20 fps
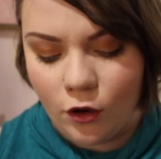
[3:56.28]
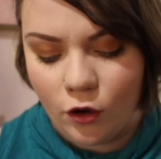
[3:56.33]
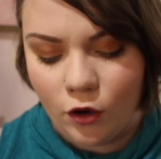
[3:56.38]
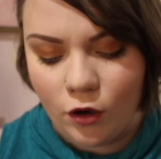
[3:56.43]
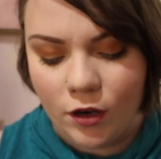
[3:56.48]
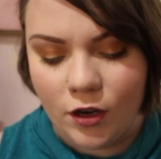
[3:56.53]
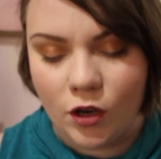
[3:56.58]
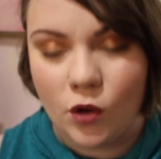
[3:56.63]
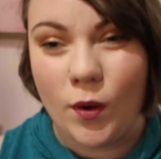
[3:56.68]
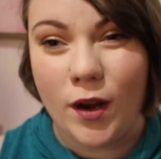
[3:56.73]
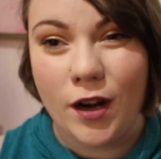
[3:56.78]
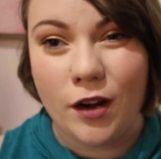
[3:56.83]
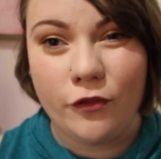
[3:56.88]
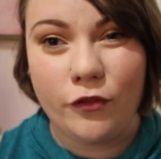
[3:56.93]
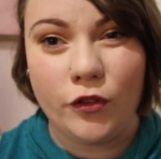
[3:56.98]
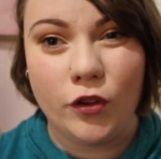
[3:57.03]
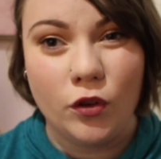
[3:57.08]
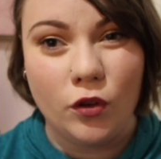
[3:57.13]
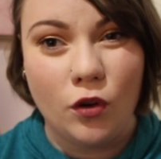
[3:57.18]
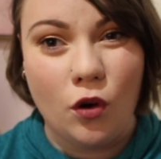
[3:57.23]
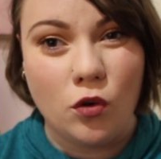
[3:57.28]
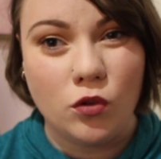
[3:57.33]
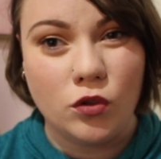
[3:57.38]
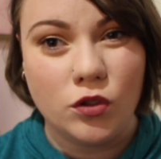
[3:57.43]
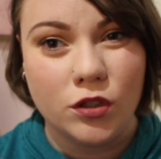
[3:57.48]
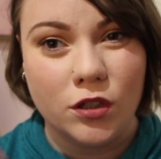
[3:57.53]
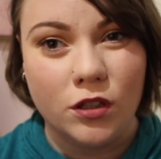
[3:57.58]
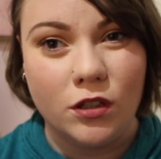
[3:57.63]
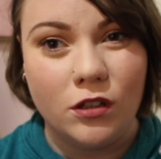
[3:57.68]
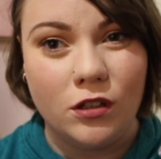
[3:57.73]
Got quite a few
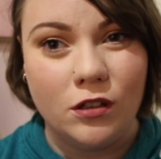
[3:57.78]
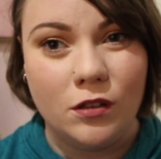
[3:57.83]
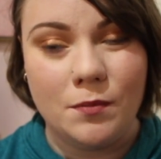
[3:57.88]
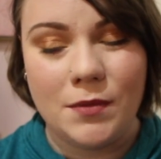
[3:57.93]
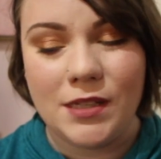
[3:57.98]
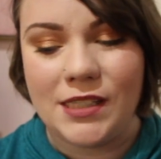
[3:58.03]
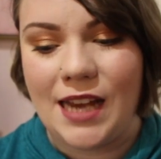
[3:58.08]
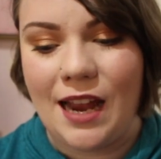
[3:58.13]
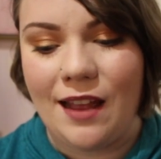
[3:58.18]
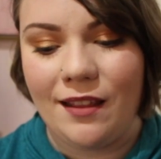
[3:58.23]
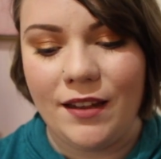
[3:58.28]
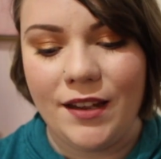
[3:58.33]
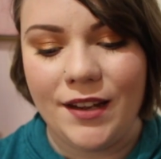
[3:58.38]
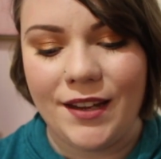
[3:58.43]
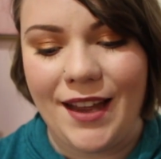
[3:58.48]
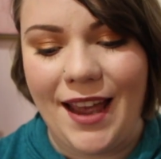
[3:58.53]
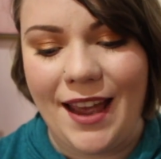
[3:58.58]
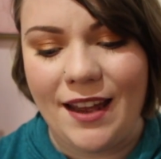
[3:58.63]
ultra metallic